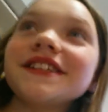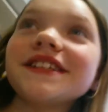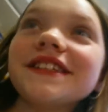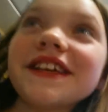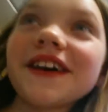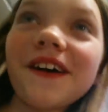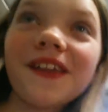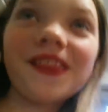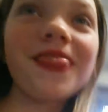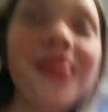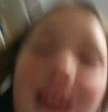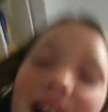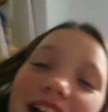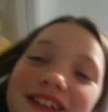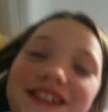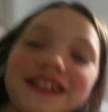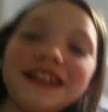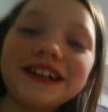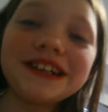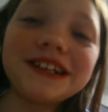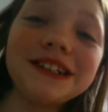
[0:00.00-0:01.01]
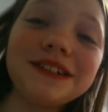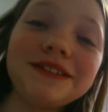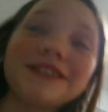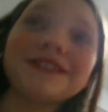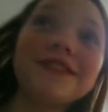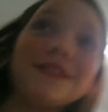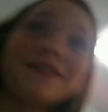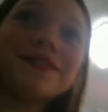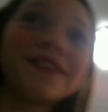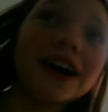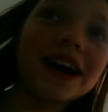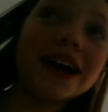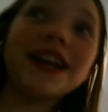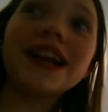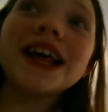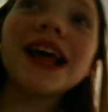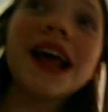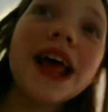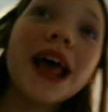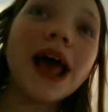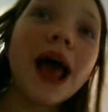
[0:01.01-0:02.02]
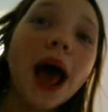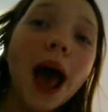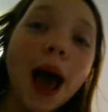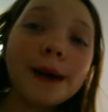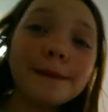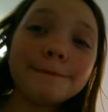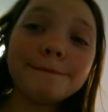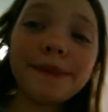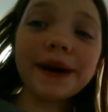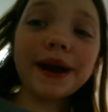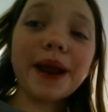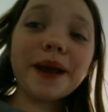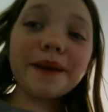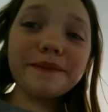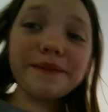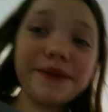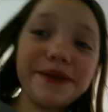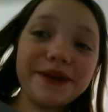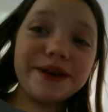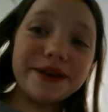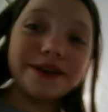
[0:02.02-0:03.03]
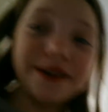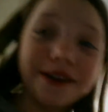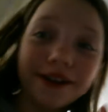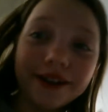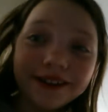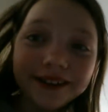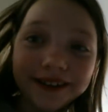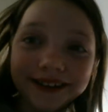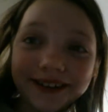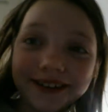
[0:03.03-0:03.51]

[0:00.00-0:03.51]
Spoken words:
So that challenge was fun, but I mean,